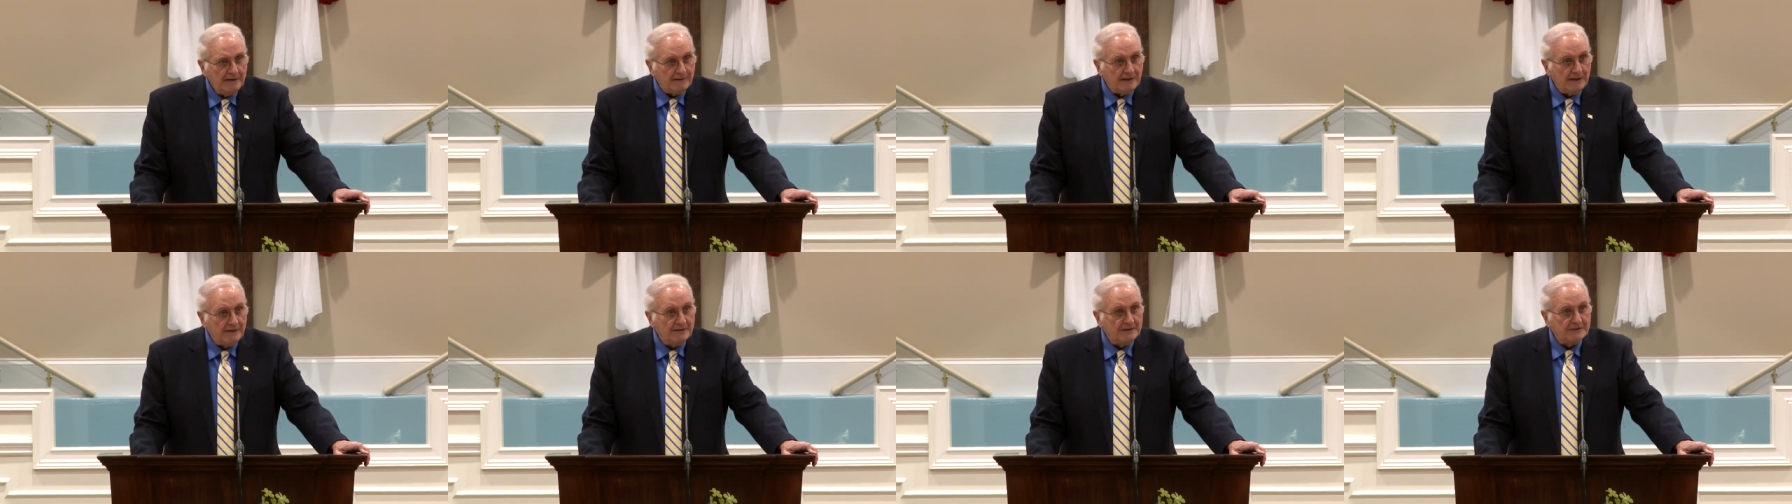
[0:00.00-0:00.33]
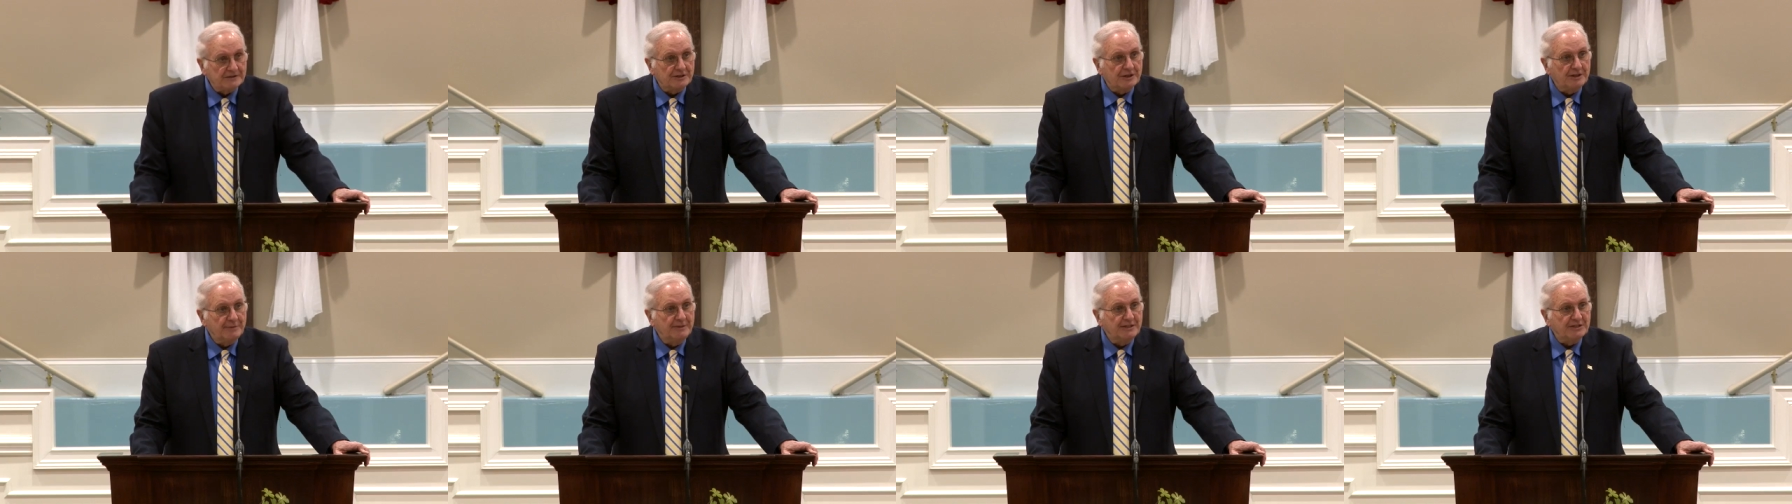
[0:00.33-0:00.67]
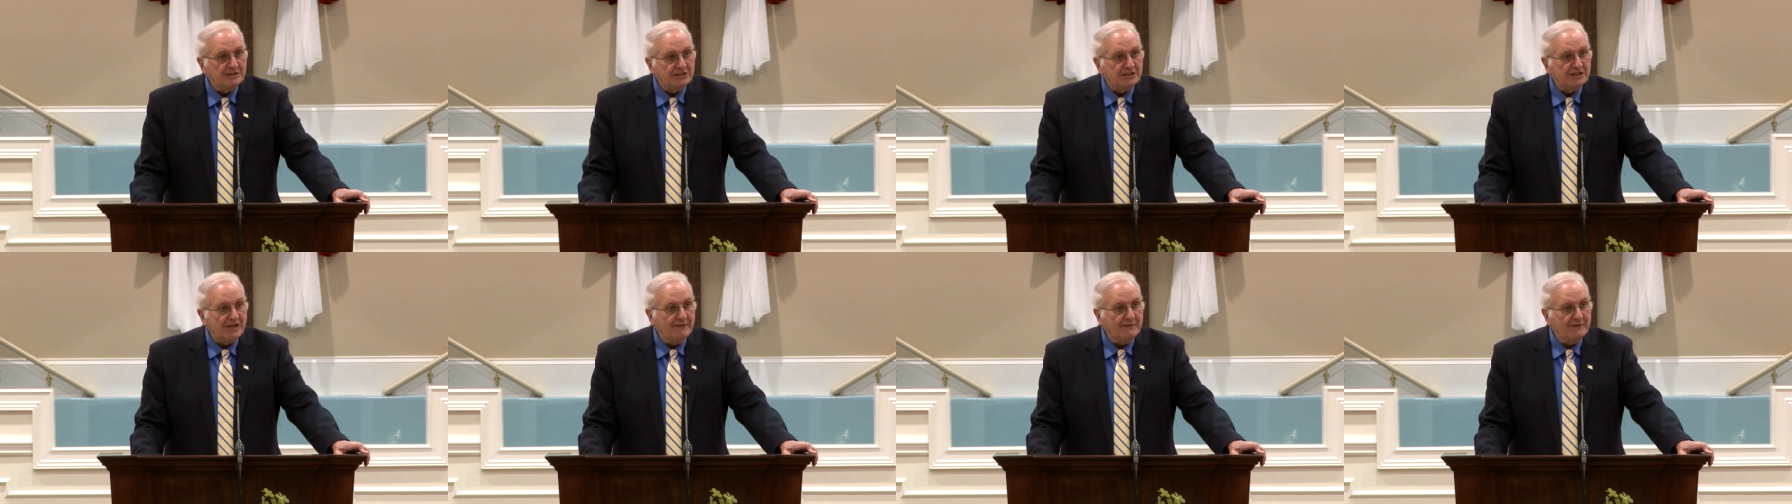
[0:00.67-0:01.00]
then there's going to be
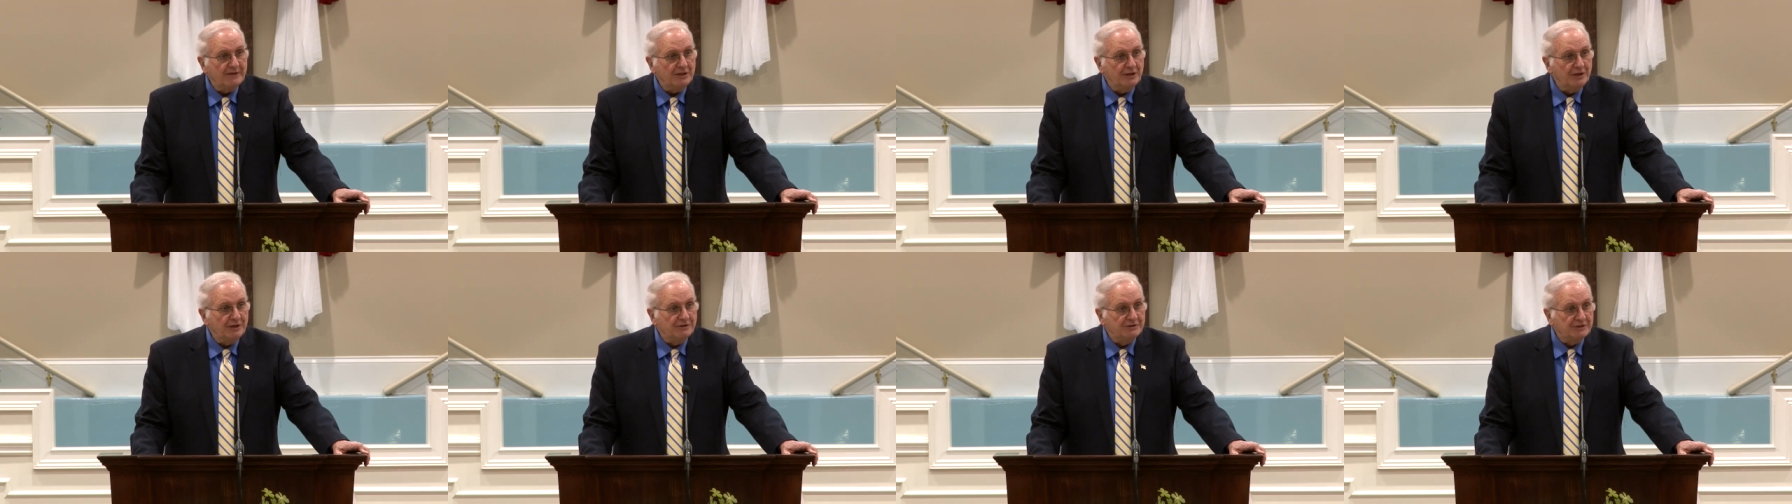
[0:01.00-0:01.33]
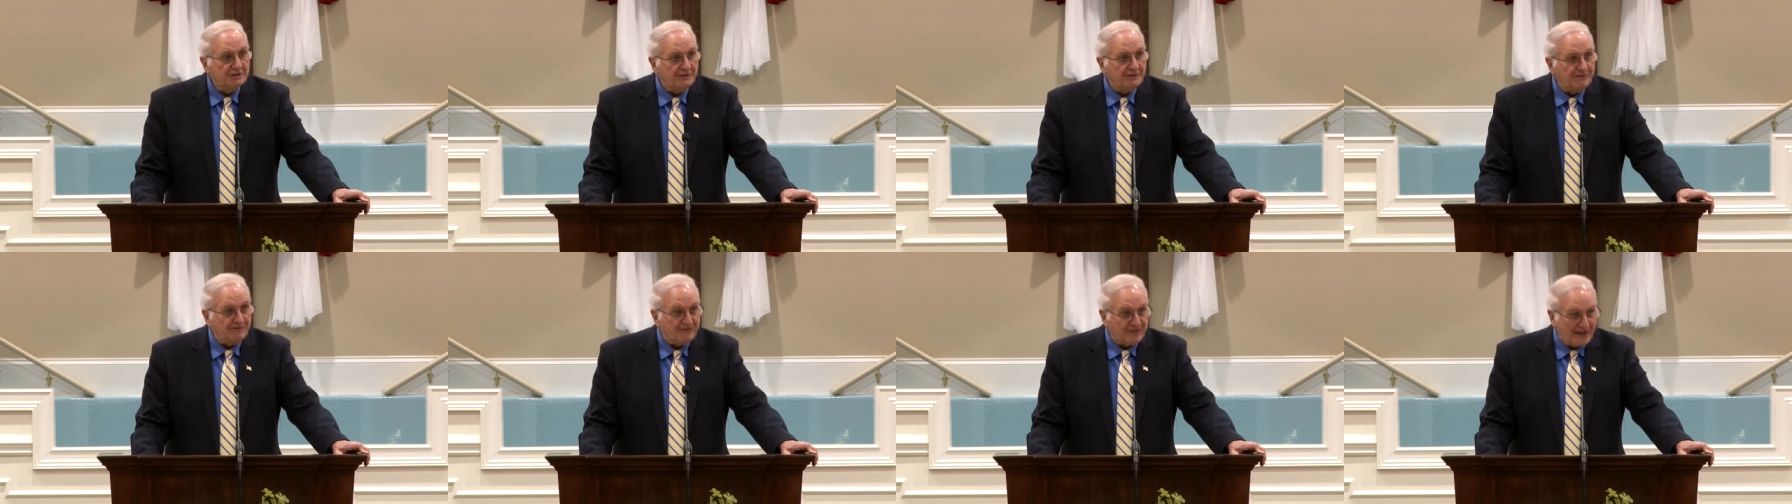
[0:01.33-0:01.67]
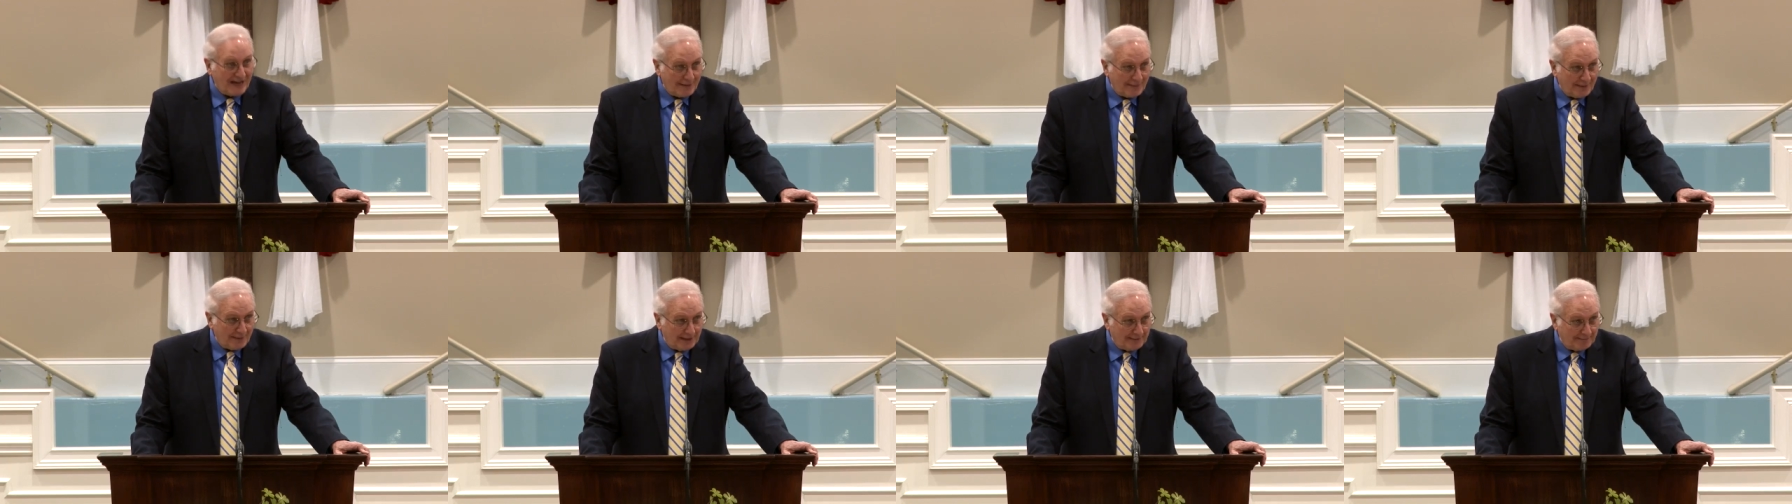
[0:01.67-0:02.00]
seven years of
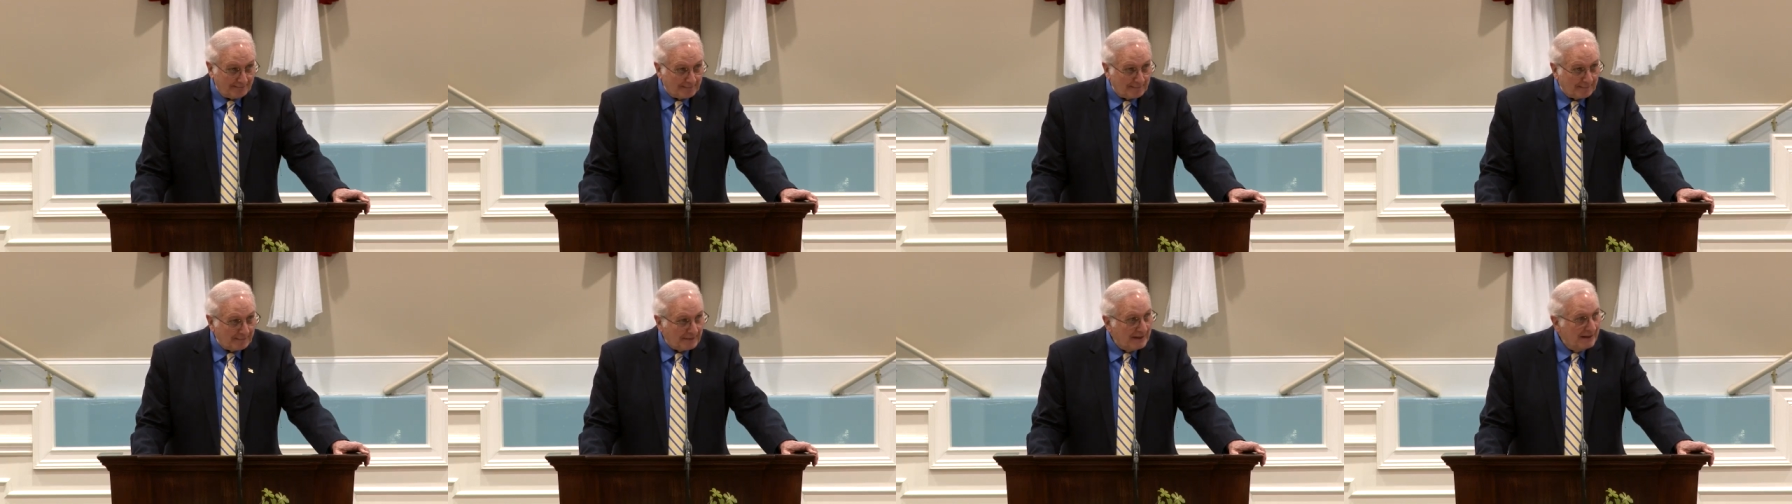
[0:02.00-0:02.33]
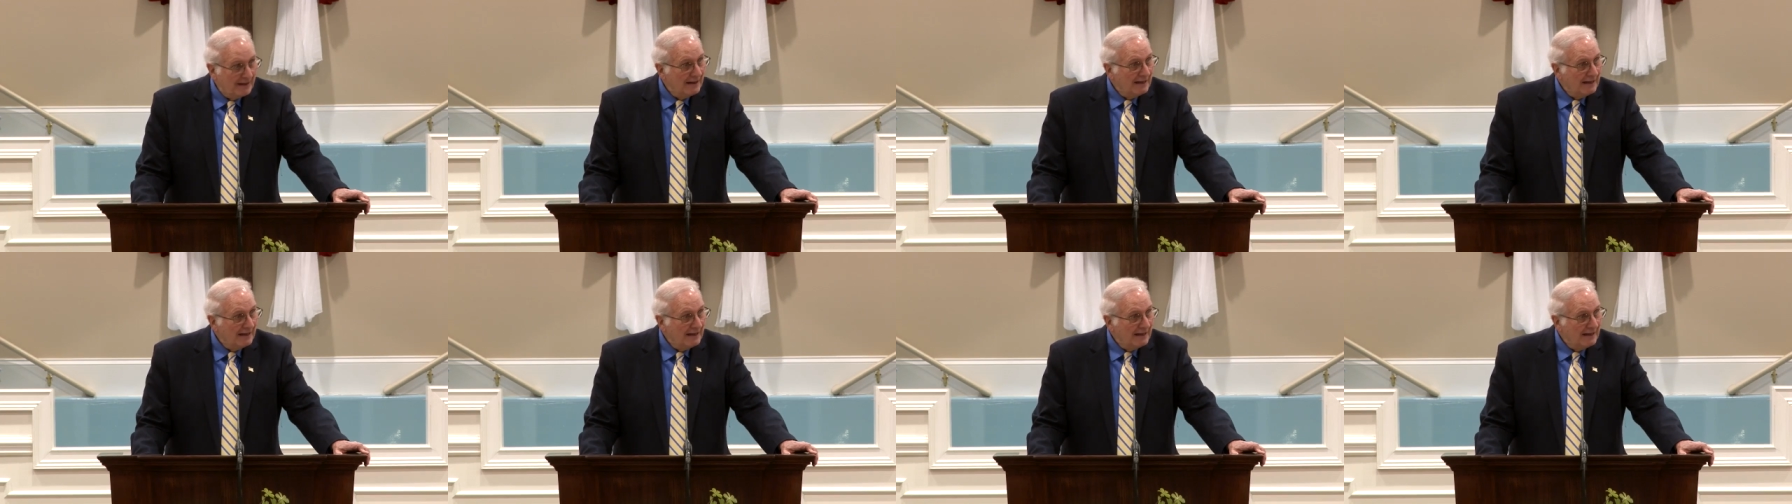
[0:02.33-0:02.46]
famine.